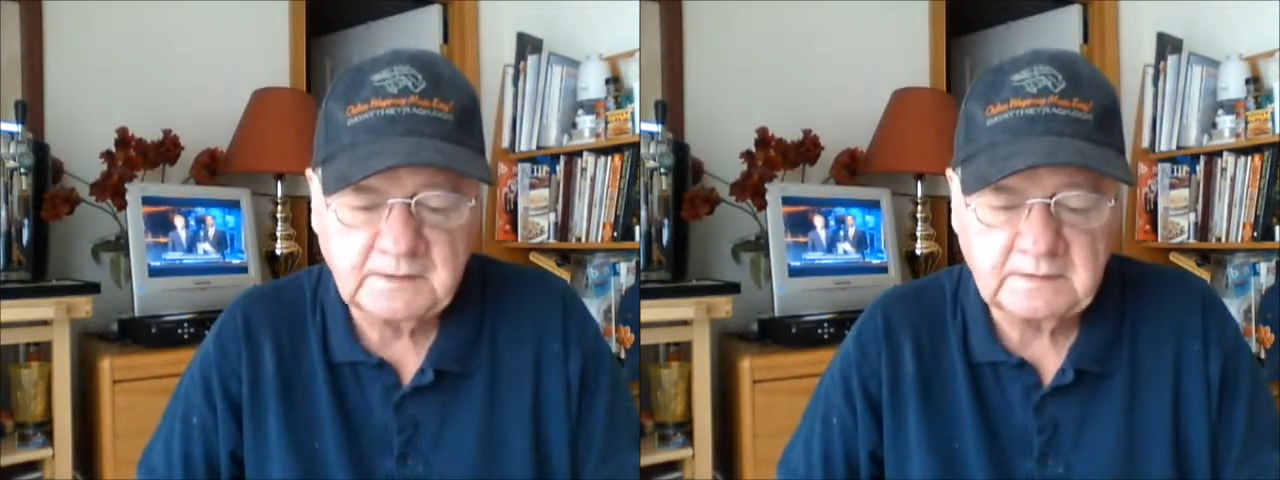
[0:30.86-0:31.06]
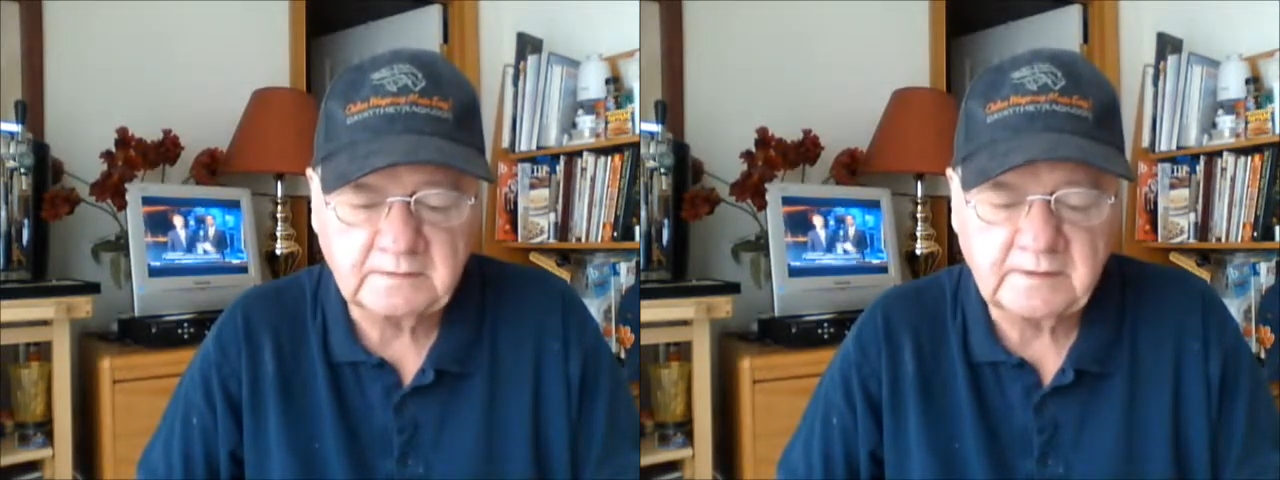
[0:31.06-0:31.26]

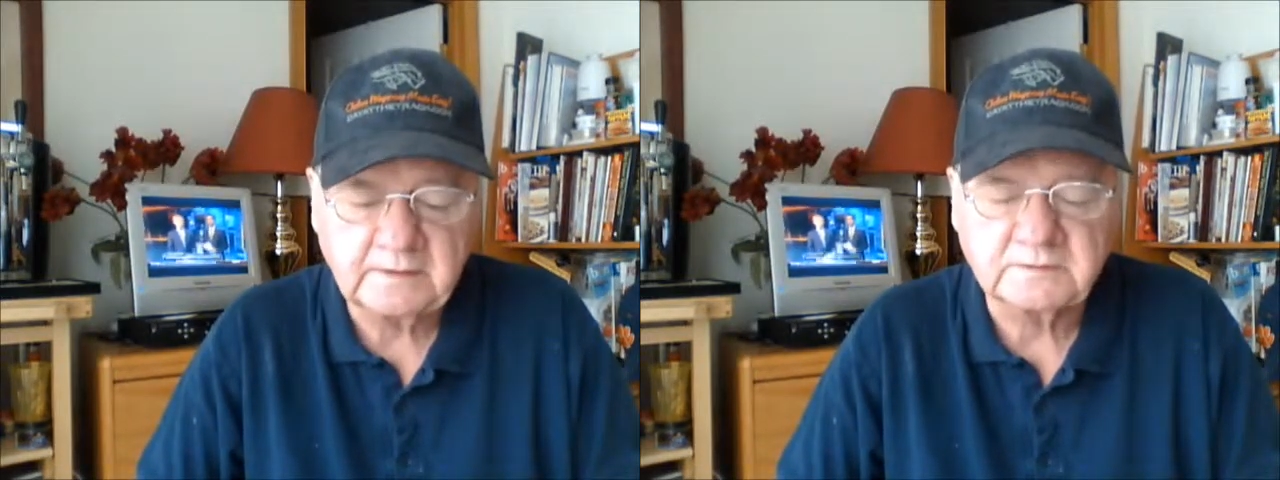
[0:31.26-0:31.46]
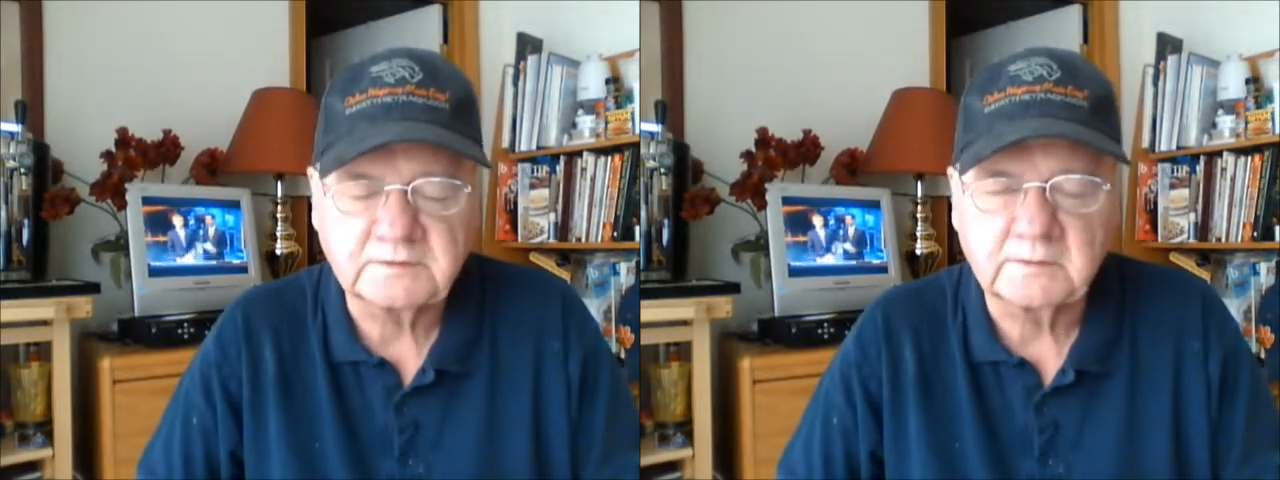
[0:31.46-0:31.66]

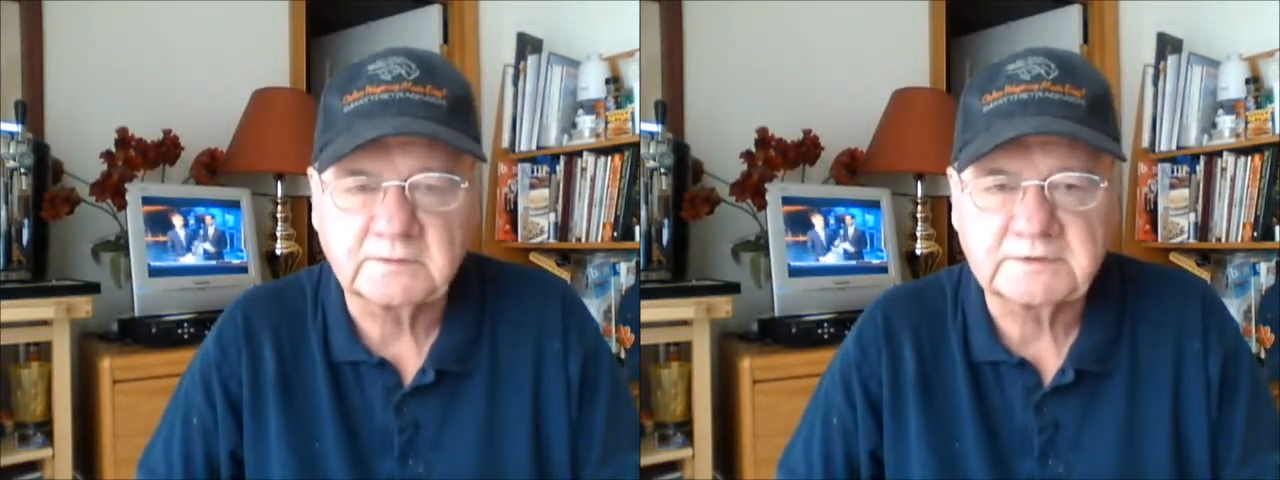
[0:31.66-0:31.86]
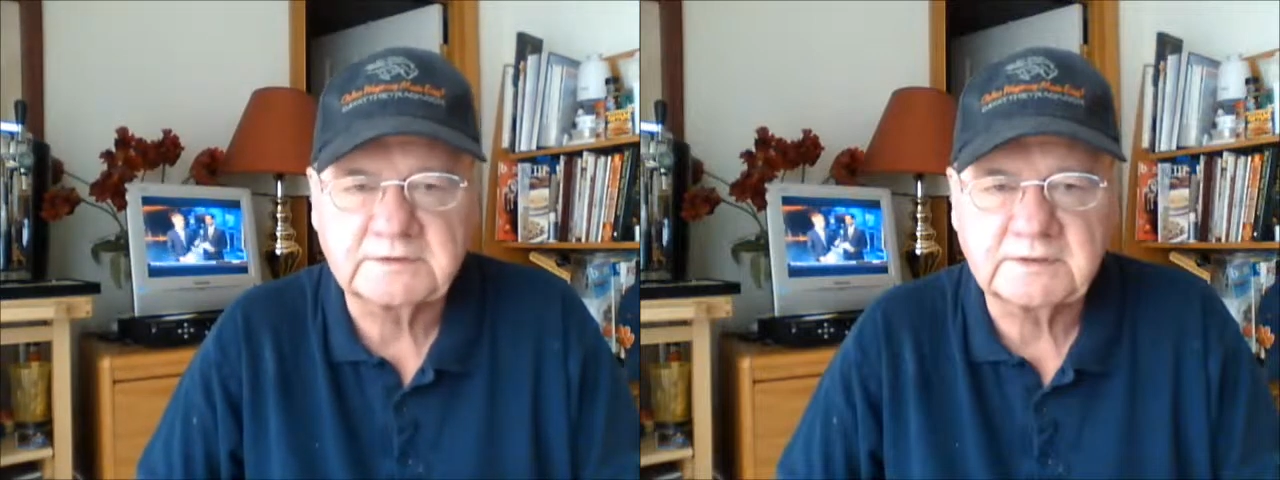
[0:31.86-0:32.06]
contenders
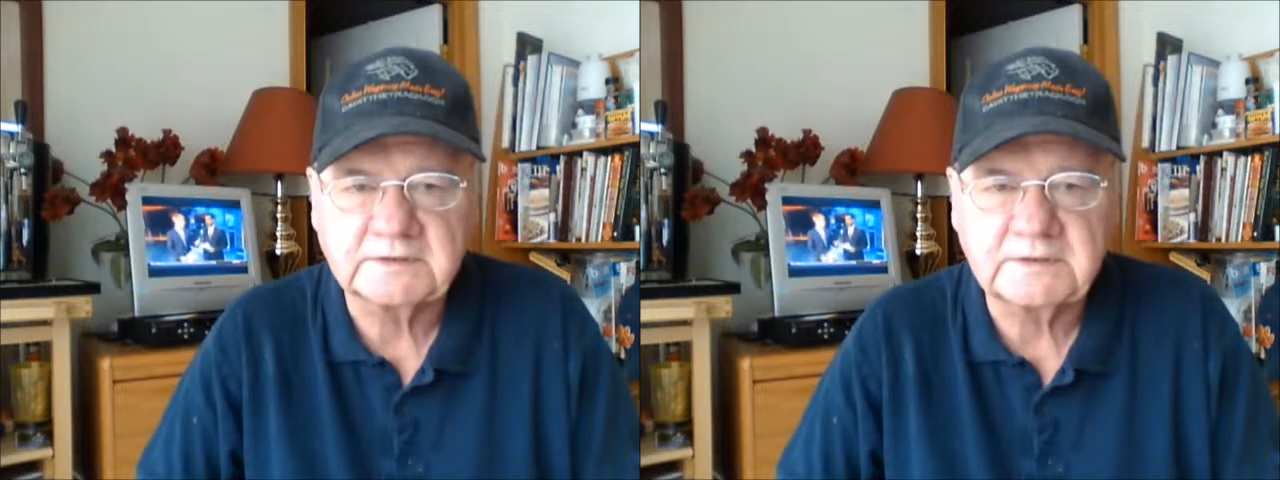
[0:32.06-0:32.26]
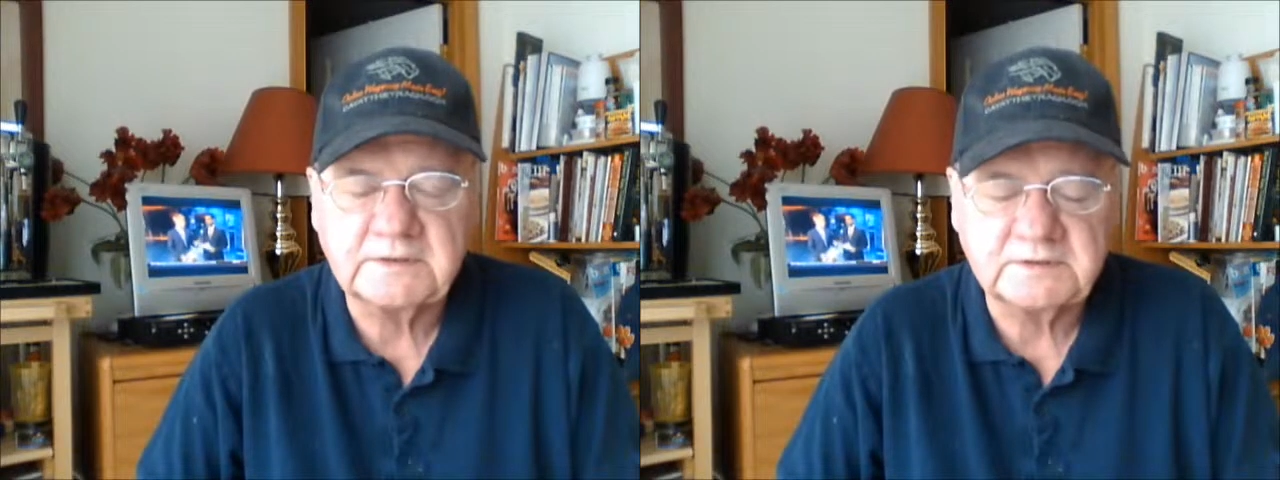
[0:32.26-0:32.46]
number
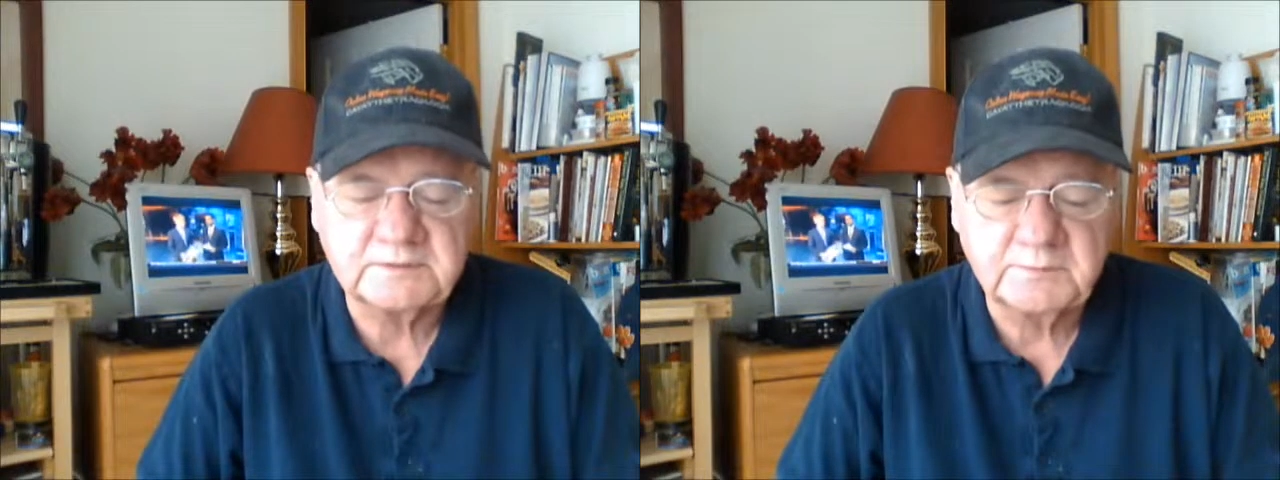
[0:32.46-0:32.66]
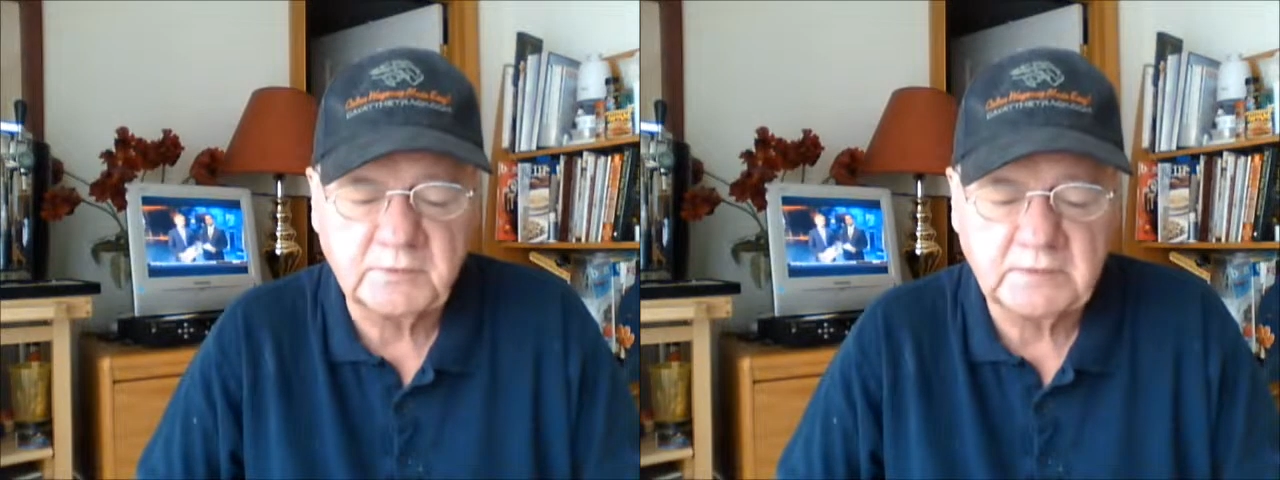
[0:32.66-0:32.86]
six, He's
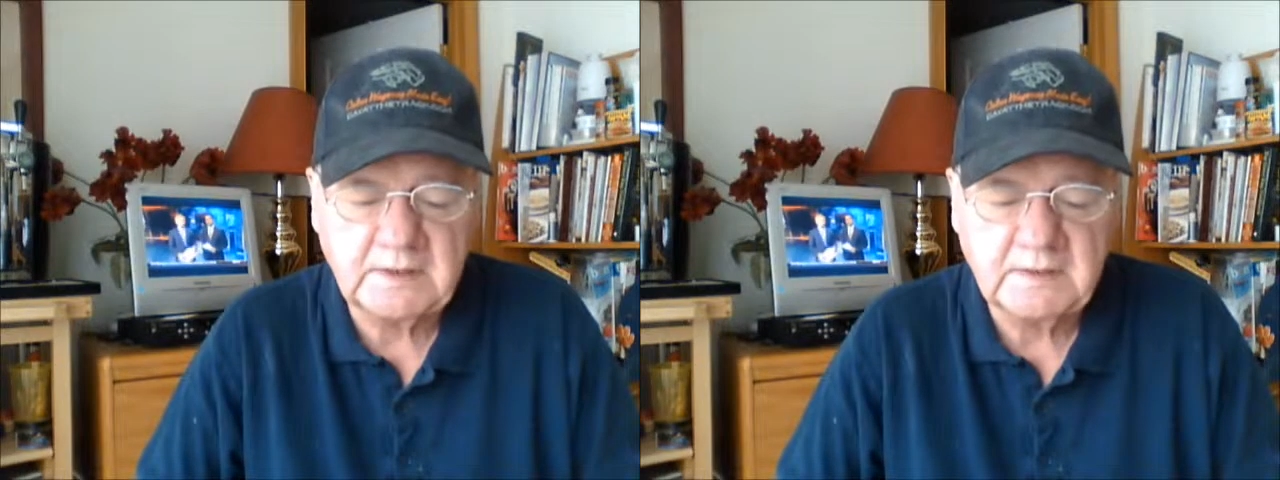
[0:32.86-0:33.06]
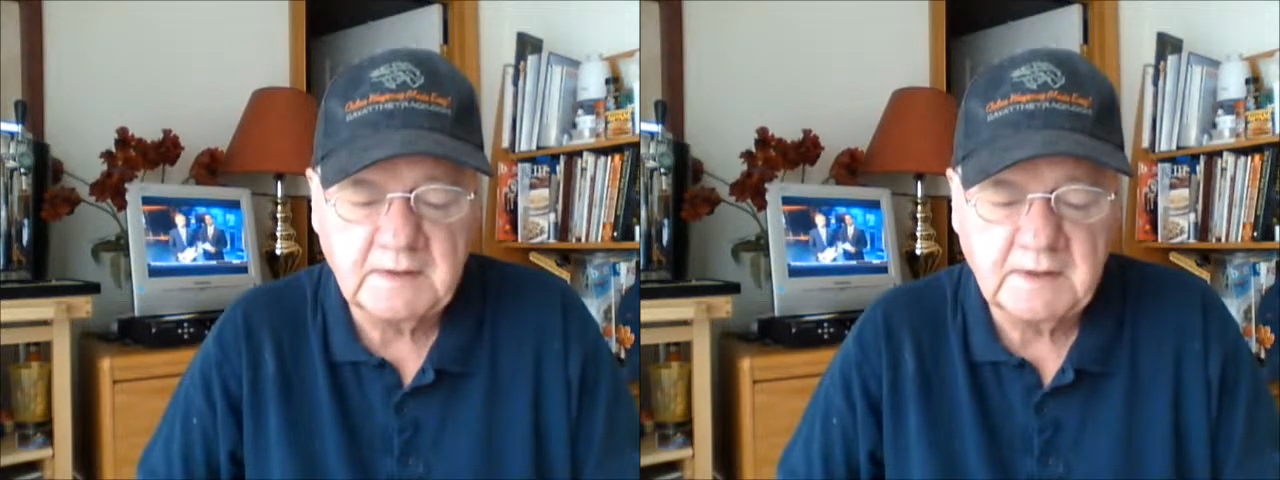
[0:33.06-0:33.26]

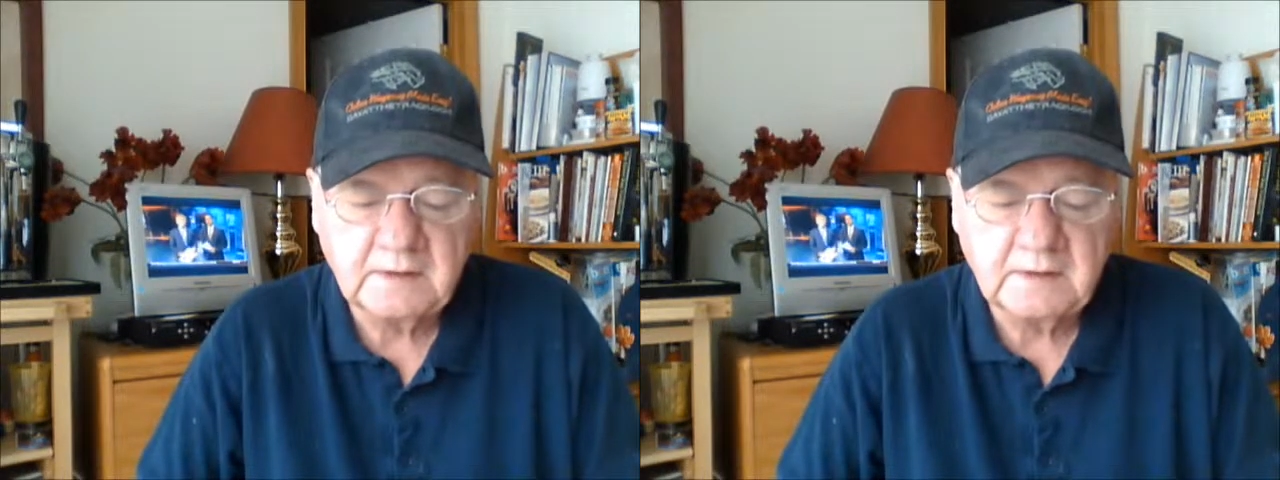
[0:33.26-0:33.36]
Spooky,